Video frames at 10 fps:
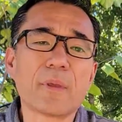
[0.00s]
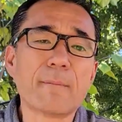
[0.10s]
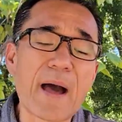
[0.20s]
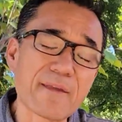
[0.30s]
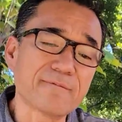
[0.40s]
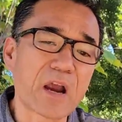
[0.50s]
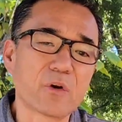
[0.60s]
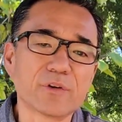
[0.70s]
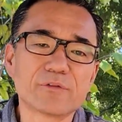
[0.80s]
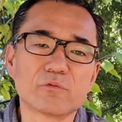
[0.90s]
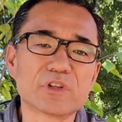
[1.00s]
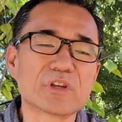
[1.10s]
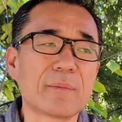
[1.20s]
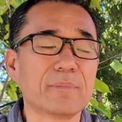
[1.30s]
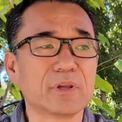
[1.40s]
the mind virus, which
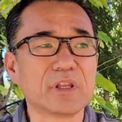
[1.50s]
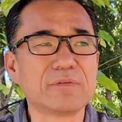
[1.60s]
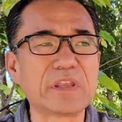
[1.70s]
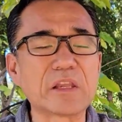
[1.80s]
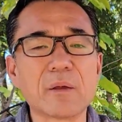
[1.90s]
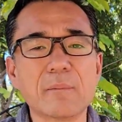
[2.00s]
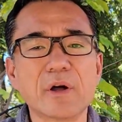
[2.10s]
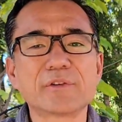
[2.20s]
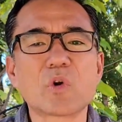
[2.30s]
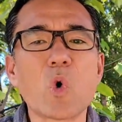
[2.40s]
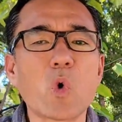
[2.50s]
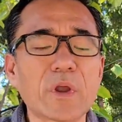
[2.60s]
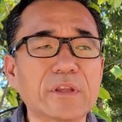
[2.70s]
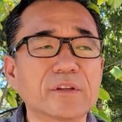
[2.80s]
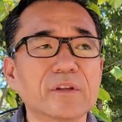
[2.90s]
I believe Elon Musk
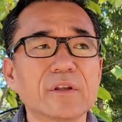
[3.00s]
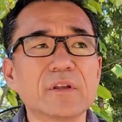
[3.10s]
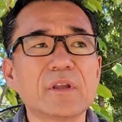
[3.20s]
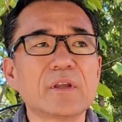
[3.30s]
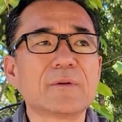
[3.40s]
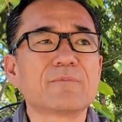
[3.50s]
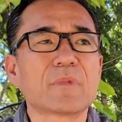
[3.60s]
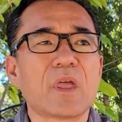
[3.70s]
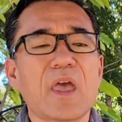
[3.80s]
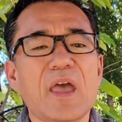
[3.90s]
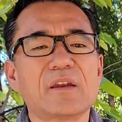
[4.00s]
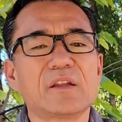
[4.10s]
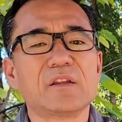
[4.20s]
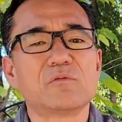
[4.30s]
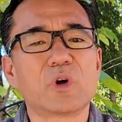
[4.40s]
coined, and
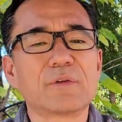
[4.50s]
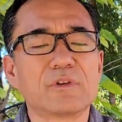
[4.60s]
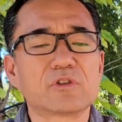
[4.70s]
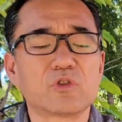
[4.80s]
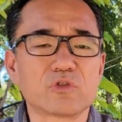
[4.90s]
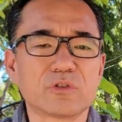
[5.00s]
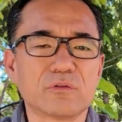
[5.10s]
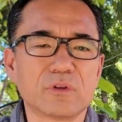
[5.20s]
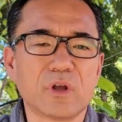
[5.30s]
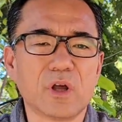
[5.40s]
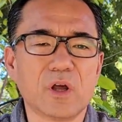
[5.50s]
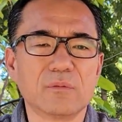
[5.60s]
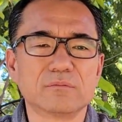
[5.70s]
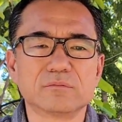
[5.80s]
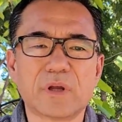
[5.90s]
one of his children,
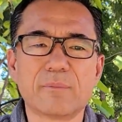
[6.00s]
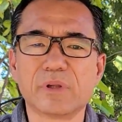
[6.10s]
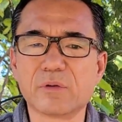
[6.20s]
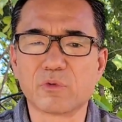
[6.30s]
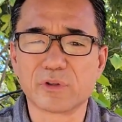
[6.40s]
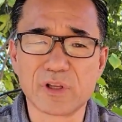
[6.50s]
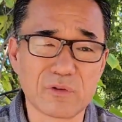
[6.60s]
I believe, he